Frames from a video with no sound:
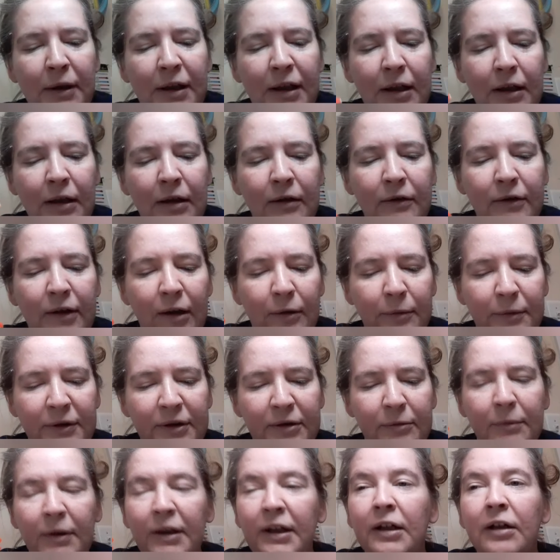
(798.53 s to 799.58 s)
hair that was
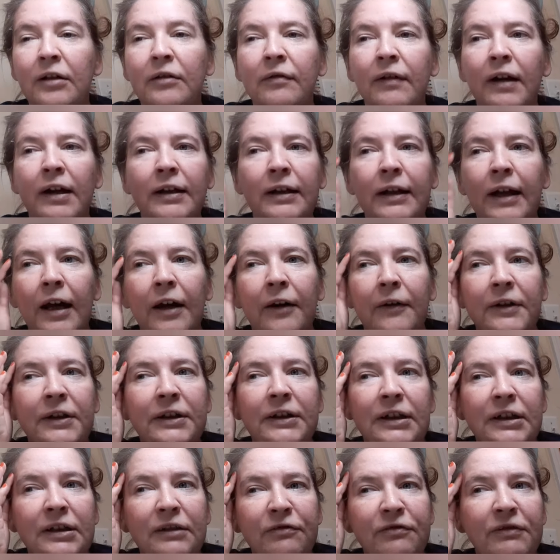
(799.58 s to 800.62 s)
in my hair right now. It's
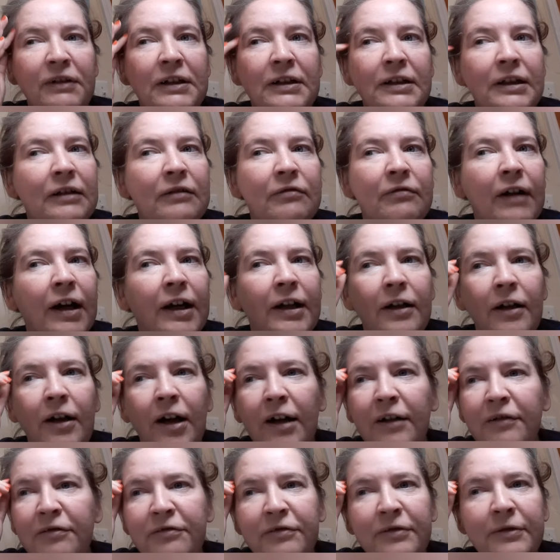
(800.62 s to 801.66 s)
just flaking right
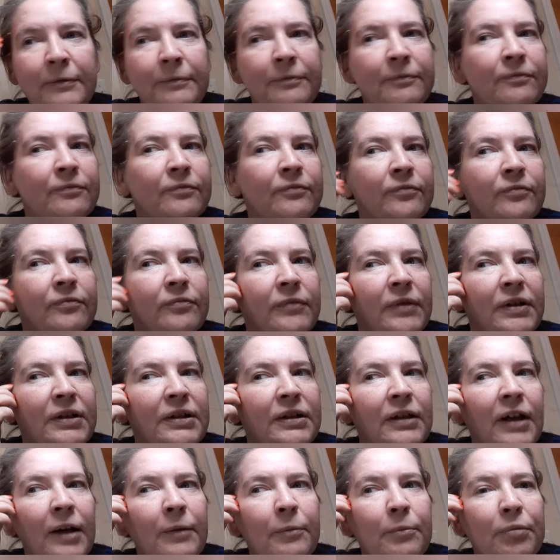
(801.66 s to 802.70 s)
off. It's
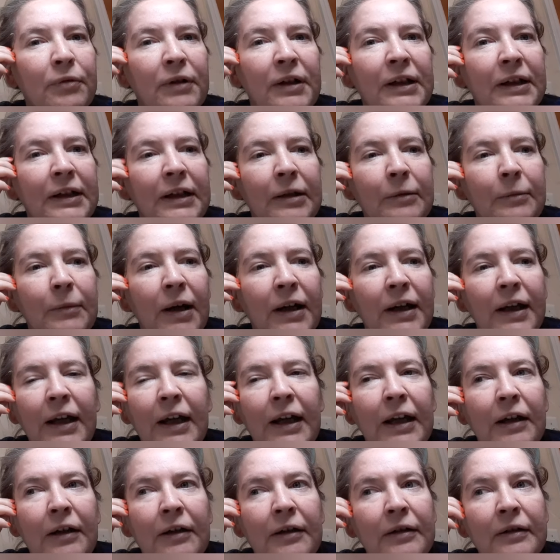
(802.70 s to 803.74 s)
not breaking my
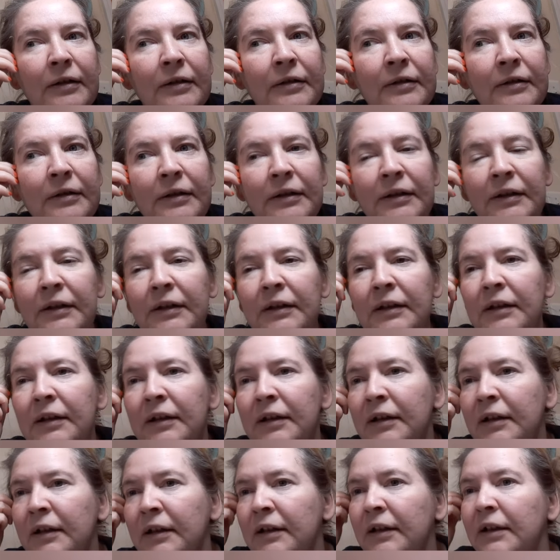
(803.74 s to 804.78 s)
hair.
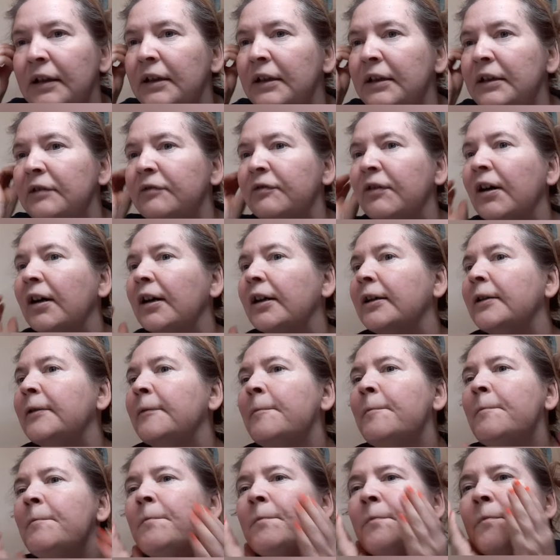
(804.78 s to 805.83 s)
It's fine.
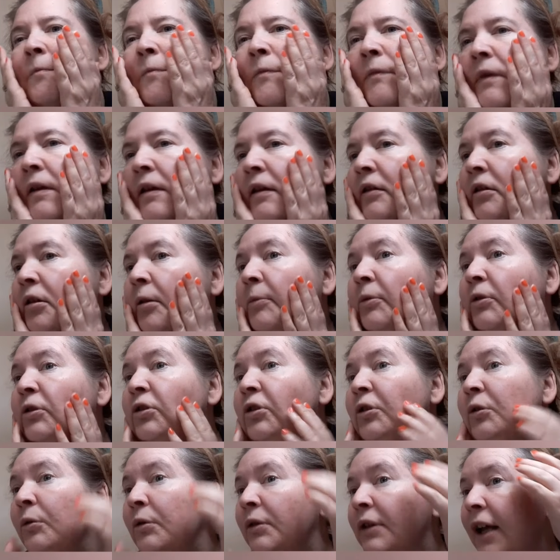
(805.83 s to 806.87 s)
So I'm
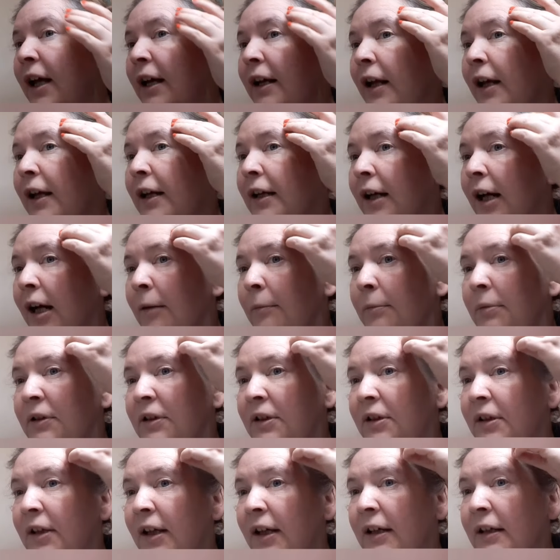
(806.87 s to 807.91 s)
so glad I
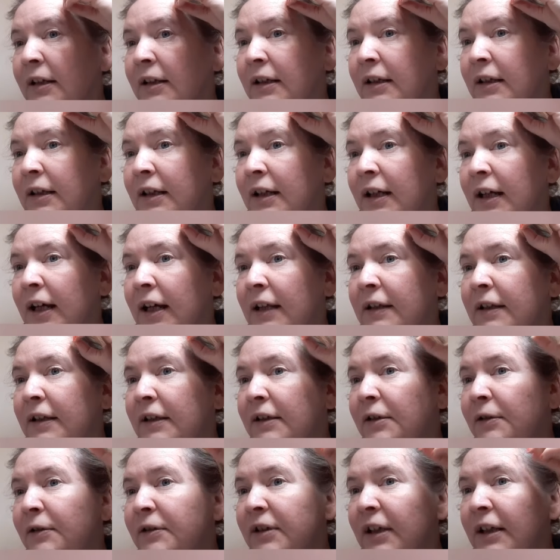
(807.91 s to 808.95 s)
accomplished that. And then
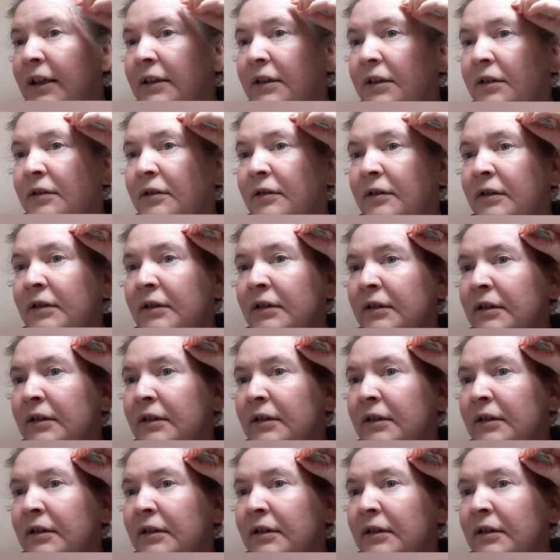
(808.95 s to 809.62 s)
there's like little,